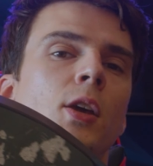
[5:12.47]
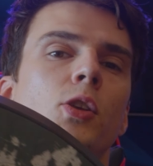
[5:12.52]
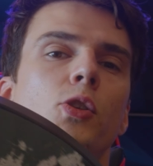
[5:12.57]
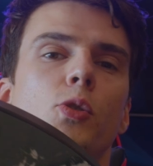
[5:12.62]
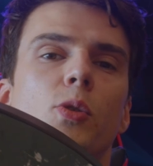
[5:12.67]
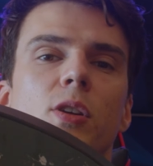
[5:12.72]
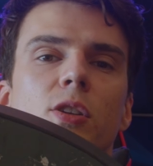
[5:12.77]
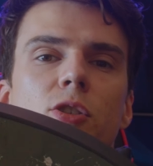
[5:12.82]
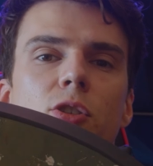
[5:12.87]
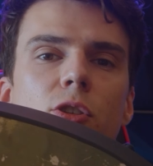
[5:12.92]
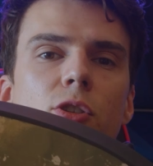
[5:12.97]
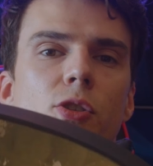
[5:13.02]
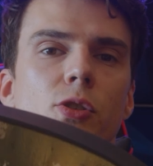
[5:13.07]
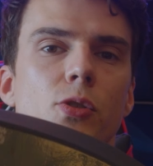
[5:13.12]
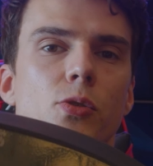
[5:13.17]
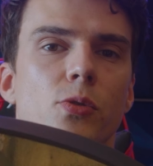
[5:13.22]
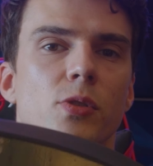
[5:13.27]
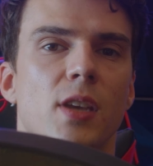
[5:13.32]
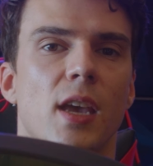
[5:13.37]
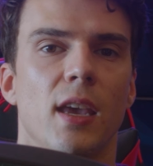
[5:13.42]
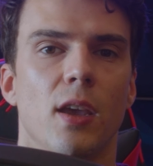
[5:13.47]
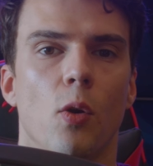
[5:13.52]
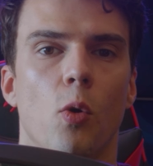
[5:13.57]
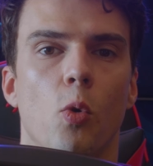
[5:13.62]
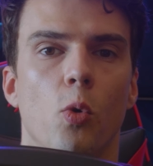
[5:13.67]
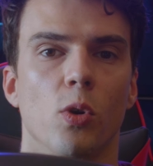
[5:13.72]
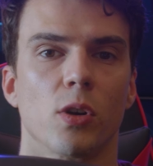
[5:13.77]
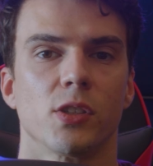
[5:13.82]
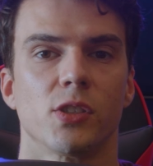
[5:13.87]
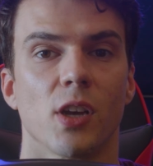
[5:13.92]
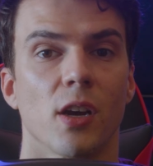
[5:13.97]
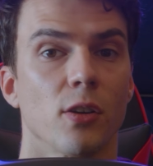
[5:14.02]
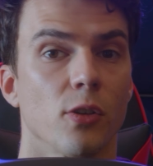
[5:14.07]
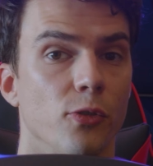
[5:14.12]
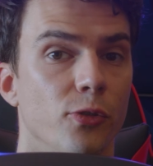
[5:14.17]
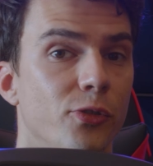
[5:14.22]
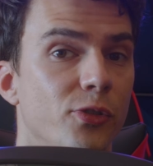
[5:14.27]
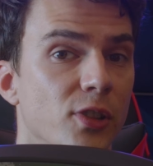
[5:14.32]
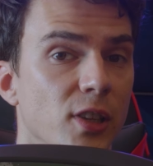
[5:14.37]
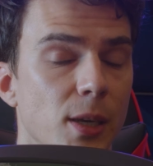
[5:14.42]
you can just use a horizontal
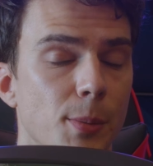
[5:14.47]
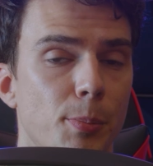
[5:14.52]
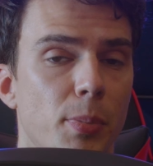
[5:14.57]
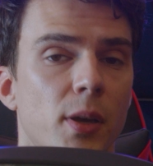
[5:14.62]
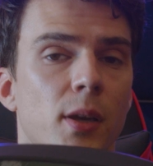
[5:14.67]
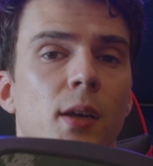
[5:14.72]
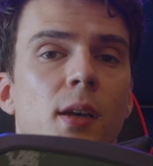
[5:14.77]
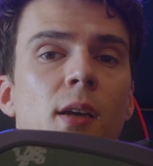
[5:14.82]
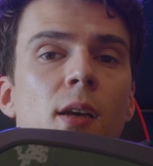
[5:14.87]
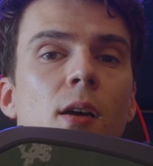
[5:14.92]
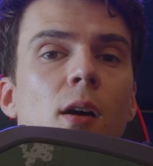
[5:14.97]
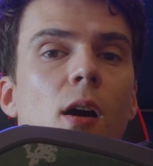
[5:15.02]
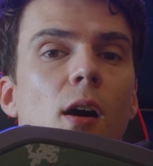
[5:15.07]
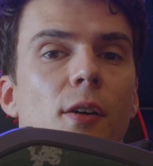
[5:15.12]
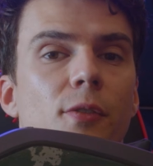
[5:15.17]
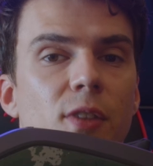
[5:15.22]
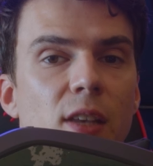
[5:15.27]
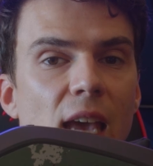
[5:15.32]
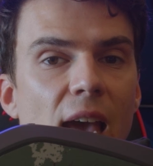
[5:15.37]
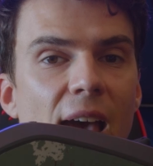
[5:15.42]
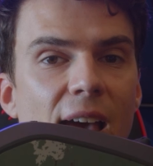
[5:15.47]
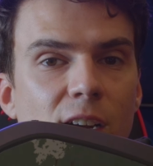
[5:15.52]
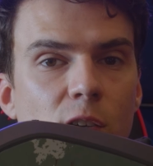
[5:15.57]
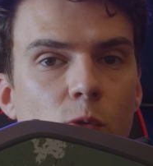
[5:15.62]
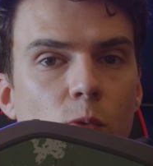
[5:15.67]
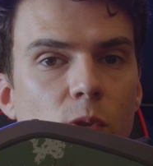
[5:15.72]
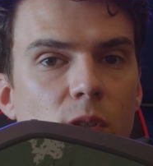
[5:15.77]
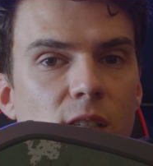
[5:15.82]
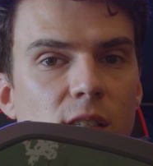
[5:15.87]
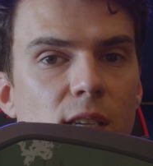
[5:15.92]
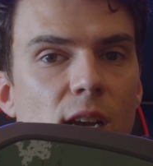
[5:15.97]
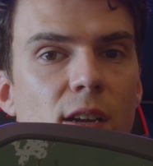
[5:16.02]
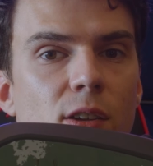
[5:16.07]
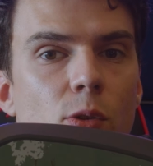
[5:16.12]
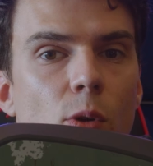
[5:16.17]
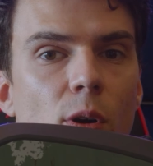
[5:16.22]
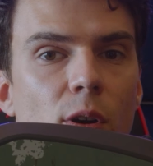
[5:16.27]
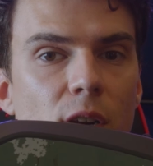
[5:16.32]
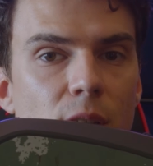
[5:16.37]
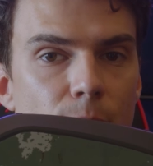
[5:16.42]
flip of the actual design
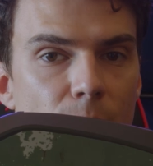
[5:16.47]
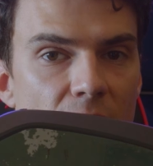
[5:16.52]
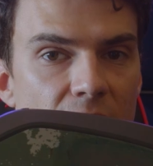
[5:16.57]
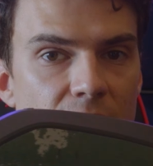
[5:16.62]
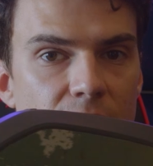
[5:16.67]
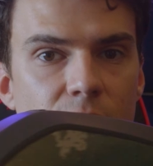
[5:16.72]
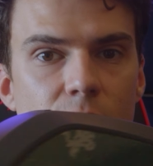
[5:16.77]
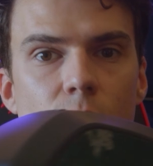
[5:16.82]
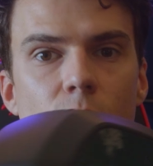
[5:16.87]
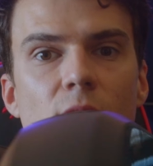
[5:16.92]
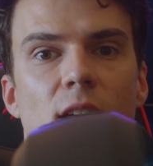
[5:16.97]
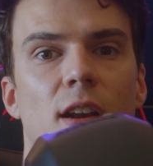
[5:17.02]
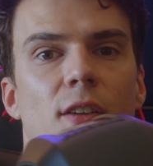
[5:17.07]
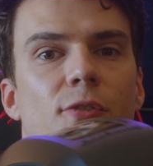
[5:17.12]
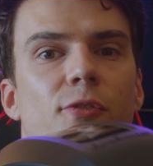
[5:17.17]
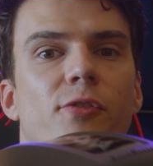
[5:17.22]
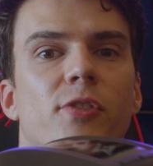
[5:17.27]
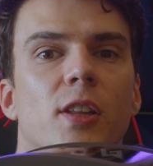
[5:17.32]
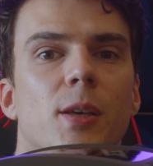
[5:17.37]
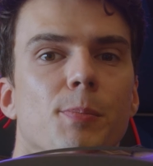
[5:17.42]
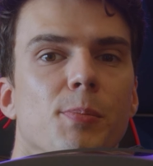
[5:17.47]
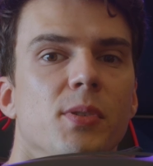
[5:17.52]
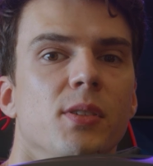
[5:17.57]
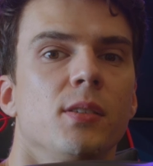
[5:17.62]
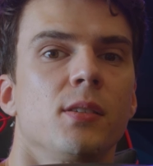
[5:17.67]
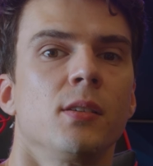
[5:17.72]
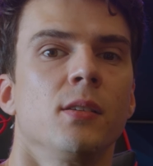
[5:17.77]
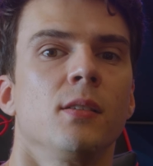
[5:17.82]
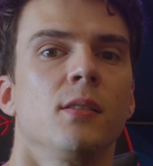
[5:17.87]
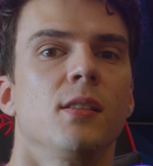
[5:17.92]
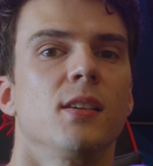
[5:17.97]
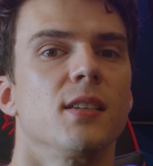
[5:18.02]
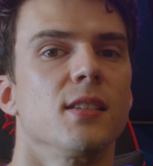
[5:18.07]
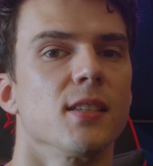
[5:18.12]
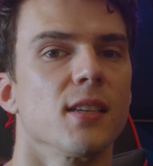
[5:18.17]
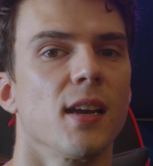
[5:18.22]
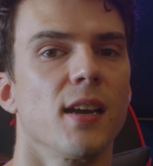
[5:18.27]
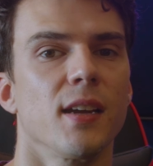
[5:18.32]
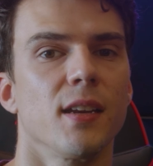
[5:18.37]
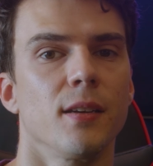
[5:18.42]
you already made so that it flips the
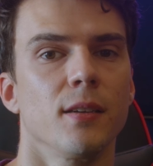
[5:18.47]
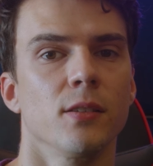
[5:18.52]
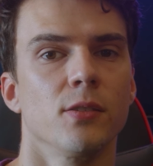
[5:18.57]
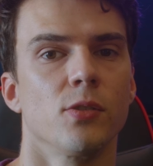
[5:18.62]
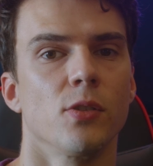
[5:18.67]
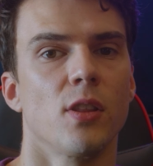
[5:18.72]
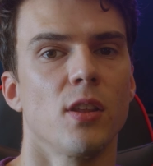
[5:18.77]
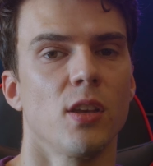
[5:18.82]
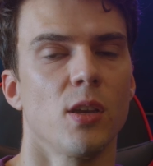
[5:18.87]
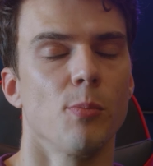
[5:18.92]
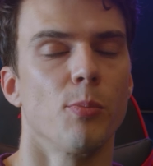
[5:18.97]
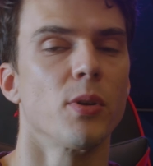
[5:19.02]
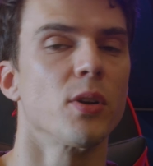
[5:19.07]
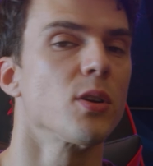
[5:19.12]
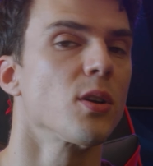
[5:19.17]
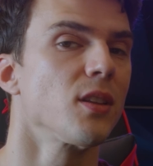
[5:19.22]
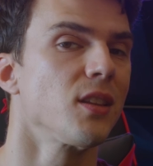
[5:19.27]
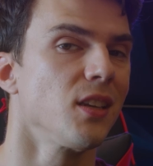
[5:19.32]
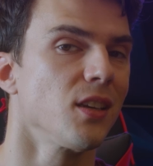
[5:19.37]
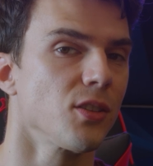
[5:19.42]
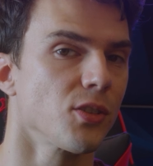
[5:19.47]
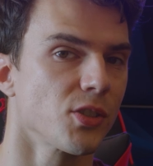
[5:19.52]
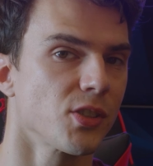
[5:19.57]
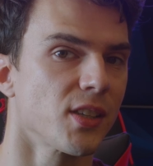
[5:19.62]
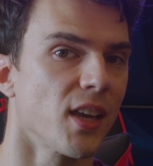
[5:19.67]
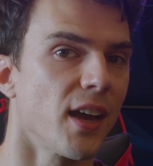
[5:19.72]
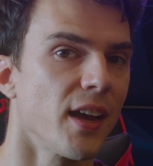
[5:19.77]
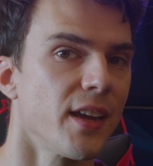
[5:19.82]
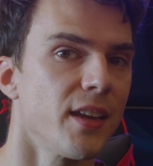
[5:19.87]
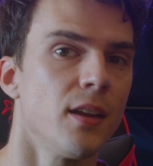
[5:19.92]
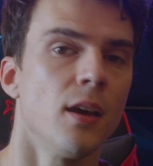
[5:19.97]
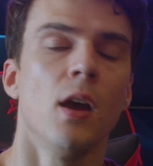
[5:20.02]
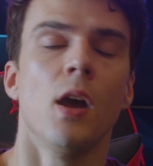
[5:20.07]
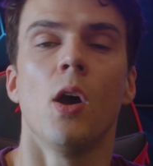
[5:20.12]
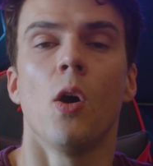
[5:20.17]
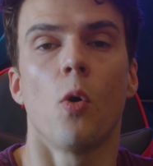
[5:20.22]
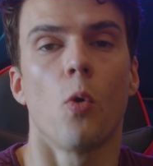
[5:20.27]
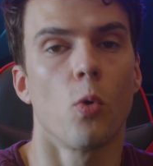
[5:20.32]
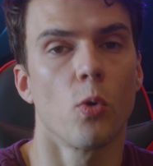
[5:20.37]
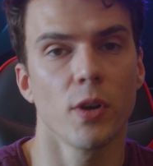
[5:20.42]
design so that you can put it on the other side,
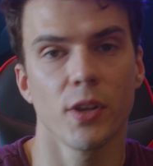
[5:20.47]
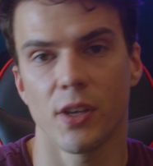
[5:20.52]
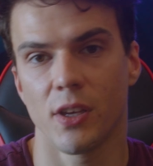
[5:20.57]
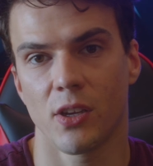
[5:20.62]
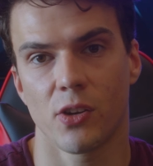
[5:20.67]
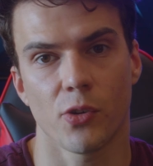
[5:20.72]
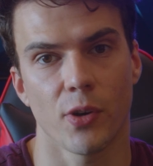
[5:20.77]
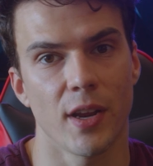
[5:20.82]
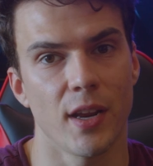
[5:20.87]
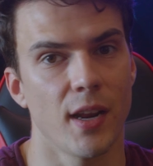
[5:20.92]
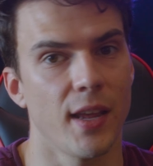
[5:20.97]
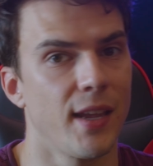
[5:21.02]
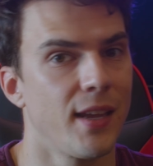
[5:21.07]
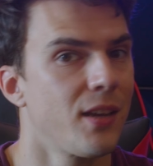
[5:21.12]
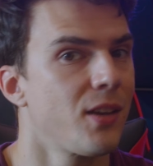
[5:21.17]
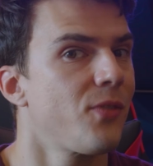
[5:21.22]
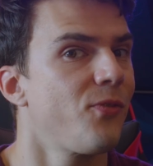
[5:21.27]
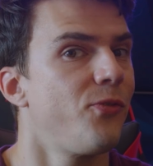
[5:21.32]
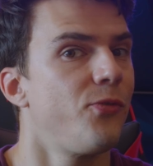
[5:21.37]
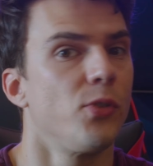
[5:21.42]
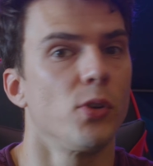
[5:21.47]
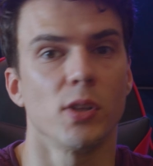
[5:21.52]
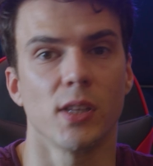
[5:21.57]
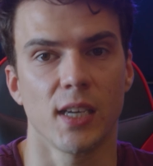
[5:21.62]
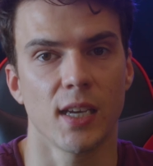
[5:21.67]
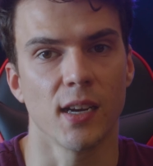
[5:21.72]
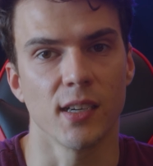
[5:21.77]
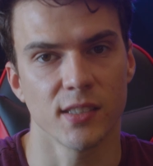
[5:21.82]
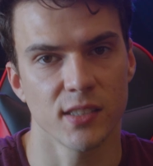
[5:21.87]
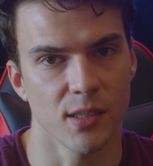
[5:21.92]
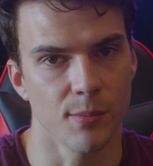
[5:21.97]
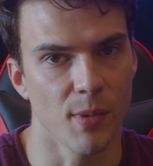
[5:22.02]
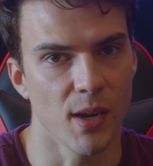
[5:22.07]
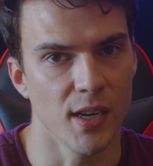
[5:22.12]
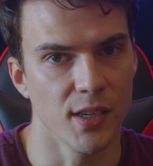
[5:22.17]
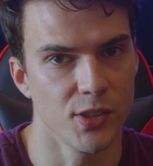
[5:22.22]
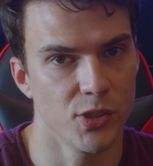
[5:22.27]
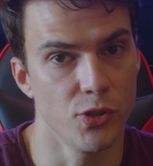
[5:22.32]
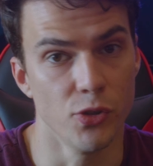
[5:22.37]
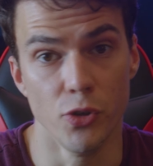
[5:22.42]
or you can create a fully
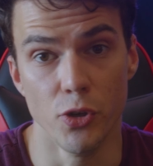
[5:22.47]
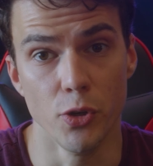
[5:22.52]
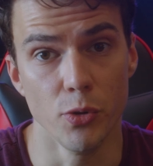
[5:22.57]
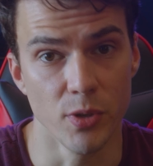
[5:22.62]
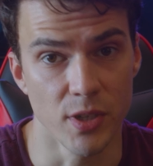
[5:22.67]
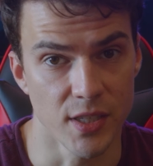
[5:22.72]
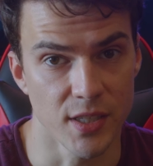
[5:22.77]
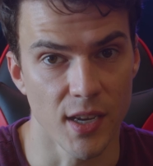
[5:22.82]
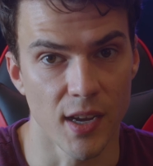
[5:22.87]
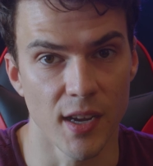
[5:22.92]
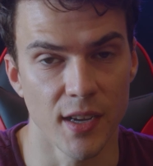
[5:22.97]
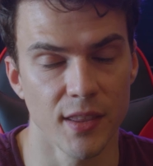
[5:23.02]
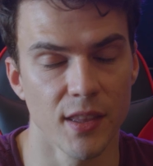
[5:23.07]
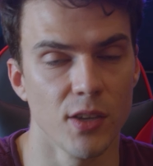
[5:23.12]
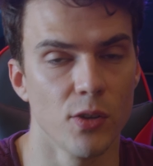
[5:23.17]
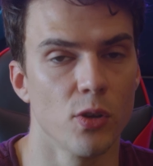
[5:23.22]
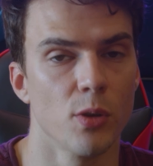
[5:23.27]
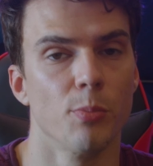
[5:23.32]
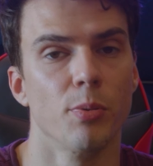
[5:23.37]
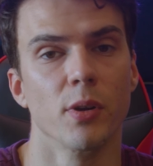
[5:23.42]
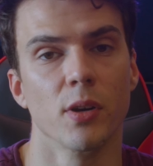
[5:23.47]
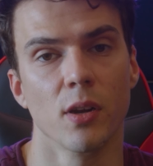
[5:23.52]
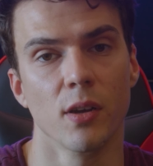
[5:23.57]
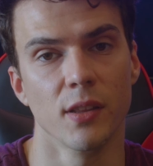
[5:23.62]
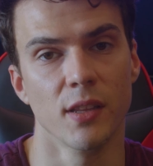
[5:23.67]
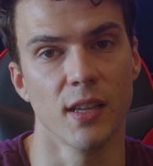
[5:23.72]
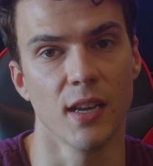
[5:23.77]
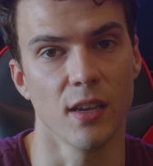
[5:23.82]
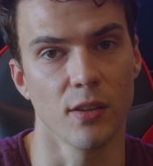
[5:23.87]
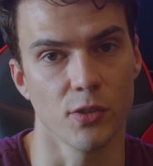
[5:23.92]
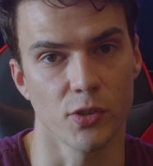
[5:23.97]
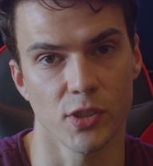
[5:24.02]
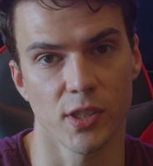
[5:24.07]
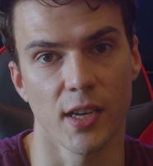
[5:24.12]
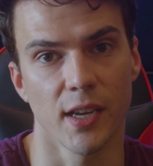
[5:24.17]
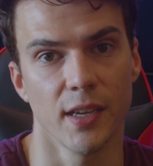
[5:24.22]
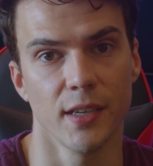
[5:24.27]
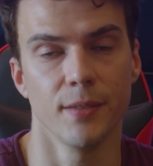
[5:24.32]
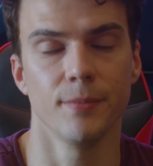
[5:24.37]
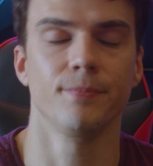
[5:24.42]
customized new design that you can put on the other
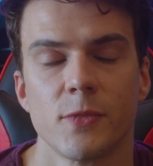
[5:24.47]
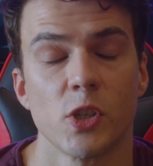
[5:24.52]
side.